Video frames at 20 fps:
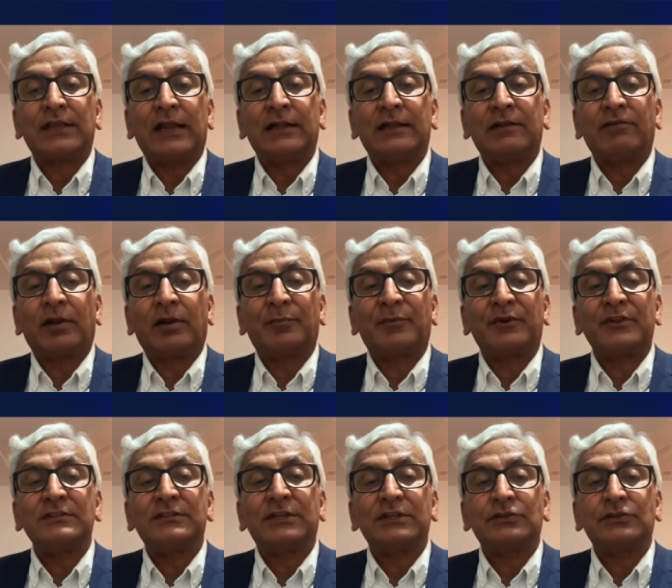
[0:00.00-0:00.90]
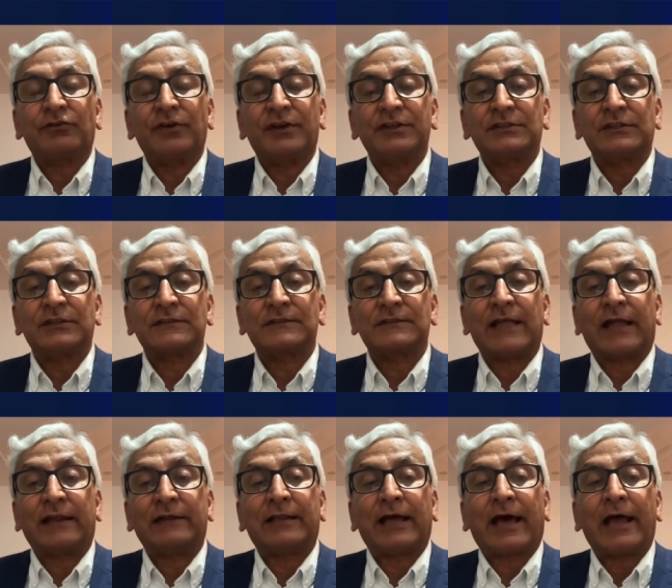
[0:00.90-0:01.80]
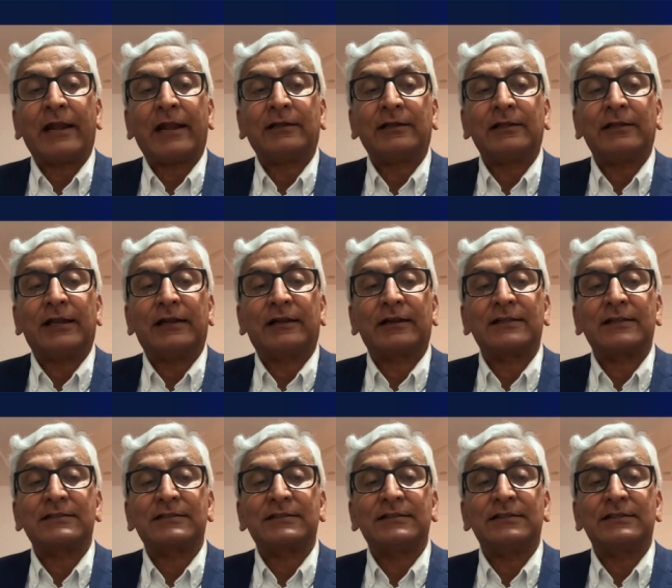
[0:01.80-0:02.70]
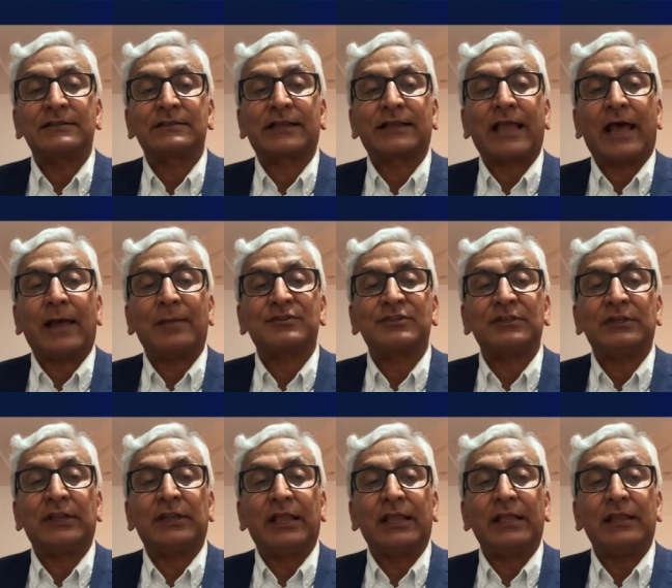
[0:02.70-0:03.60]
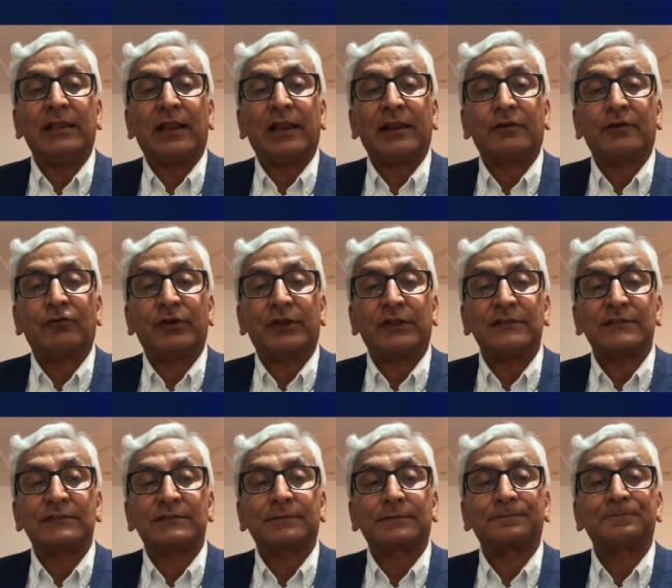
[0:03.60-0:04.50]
and develop research questions that directly address these gaps in equities.